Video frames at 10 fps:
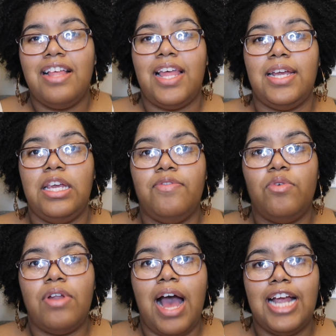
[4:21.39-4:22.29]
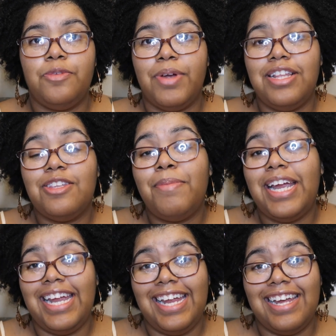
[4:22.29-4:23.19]
Like even I spray this on
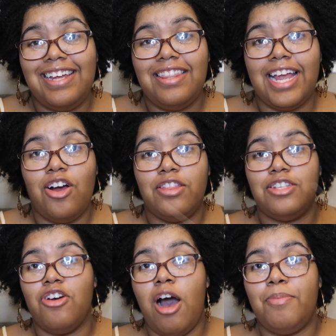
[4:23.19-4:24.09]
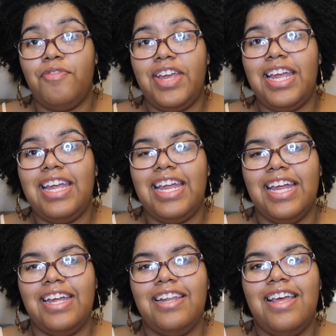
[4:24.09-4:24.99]
my hand, like on the top of it,
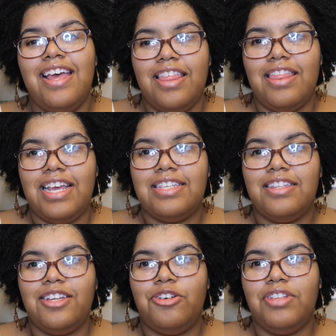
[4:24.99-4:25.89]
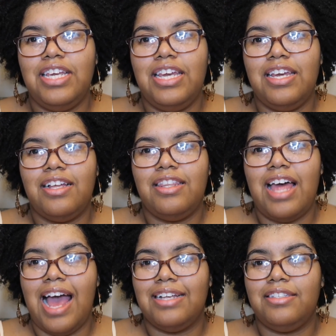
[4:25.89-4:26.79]
and this literally
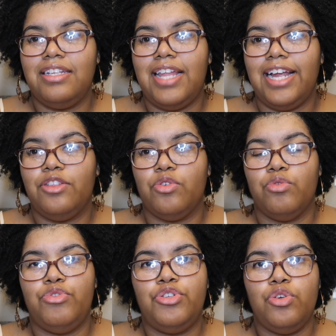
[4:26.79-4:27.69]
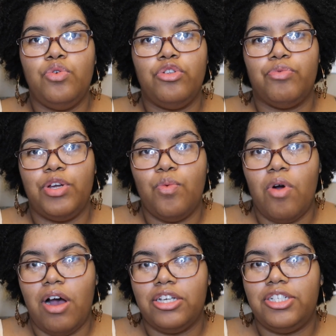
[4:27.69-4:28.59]
lasted like through 2 to 3
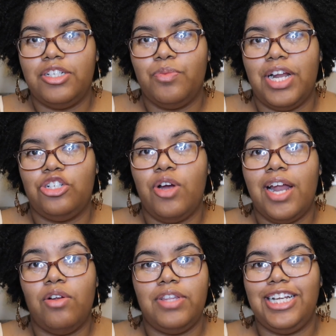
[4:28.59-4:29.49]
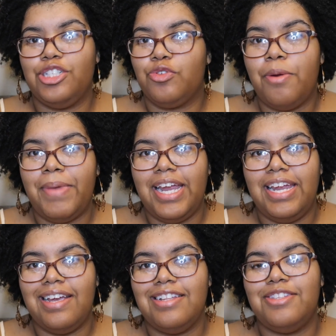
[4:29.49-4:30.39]
washes when I try to like scrub my
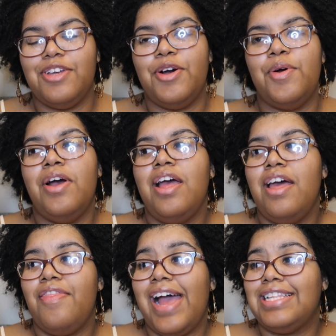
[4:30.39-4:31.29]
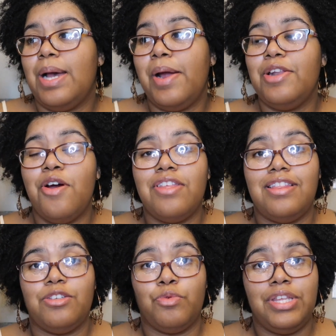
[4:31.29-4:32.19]
hand. So that's how I know that
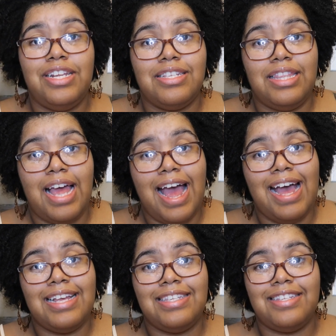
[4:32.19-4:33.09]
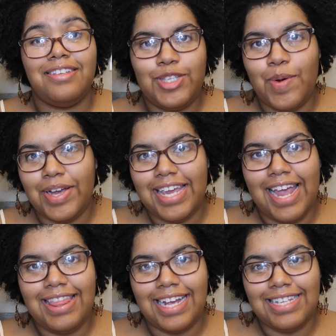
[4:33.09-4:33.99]
this really does last. So
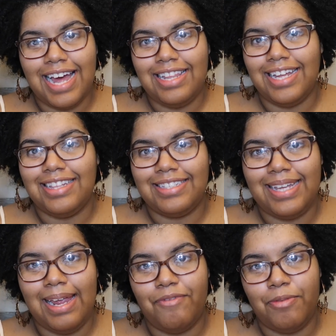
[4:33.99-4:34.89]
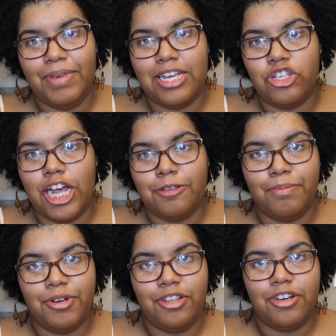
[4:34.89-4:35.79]
again, that's kind of like the same for me and Jasmine
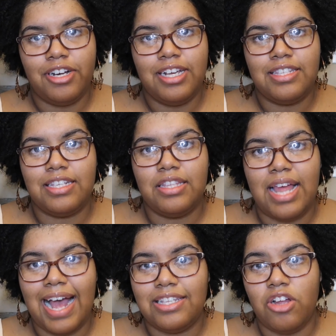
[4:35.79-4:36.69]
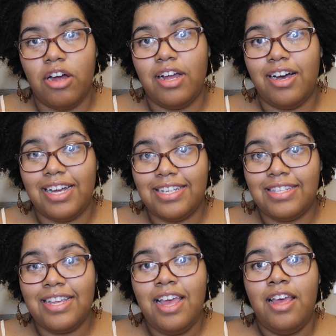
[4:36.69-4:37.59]
Bullard, because this lasts on
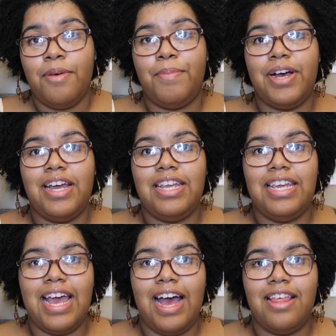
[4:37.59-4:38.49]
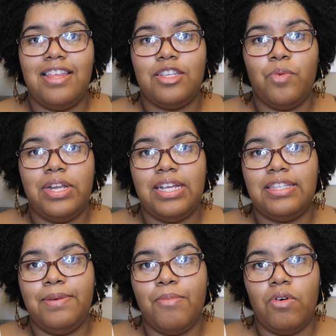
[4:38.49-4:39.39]
us. But yeah, this one is
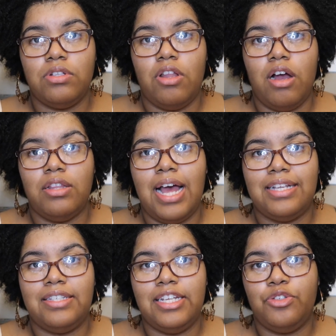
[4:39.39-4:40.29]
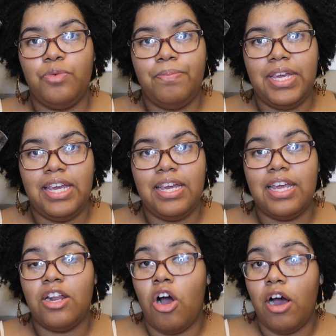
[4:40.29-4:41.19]
the most long lasting to me
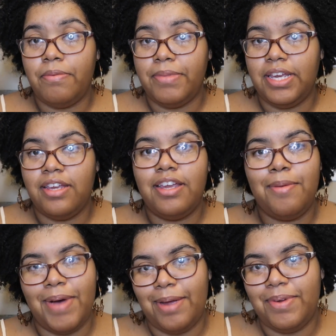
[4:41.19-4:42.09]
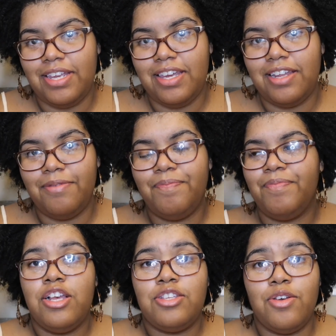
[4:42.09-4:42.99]
and on me, in my opinion.
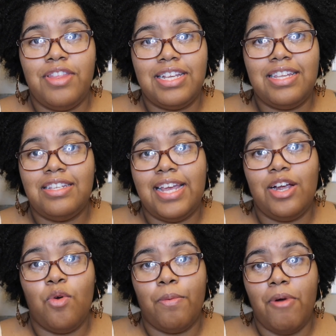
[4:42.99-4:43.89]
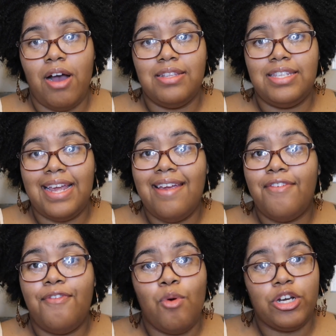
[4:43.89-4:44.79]
So this is a gourmand scent
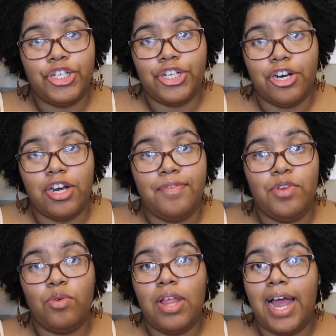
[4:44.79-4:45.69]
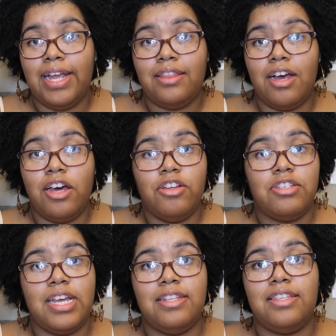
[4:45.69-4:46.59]
for sure. If you like the other
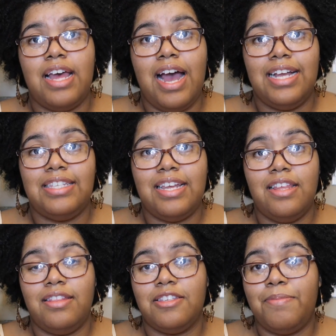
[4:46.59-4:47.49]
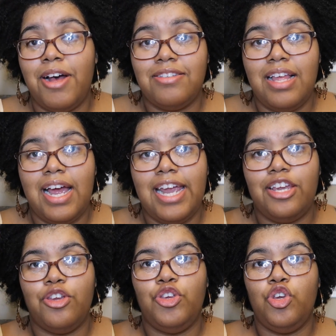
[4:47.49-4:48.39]
scents that I said that this smells
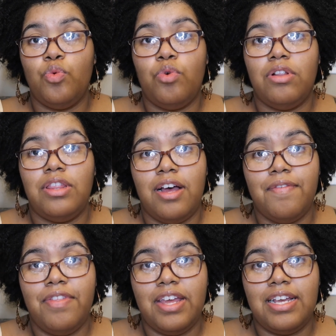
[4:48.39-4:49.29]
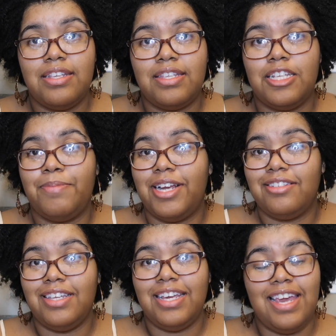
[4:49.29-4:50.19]
like, you will love this,
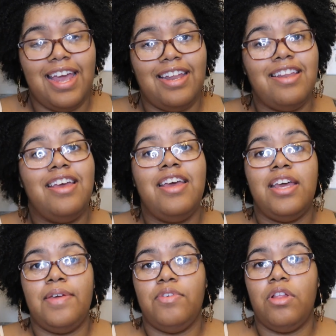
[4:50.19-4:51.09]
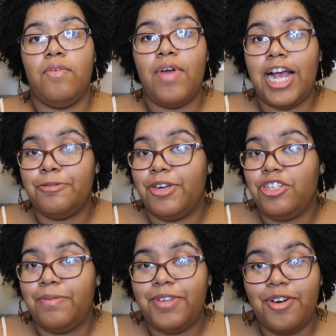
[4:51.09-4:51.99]
especially again if you love raspberry
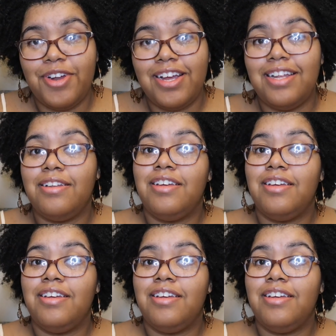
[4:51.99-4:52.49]
jam donut,